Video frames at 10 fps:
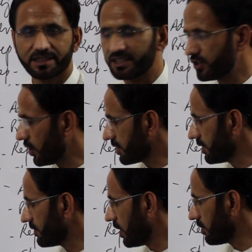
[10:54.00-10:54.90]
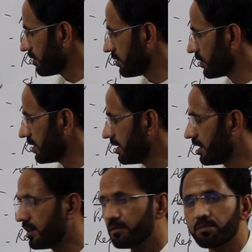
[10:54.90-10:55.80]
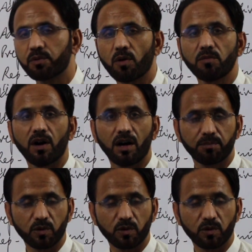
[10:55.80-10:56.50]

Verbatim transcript: The shortened form of the word prom uh,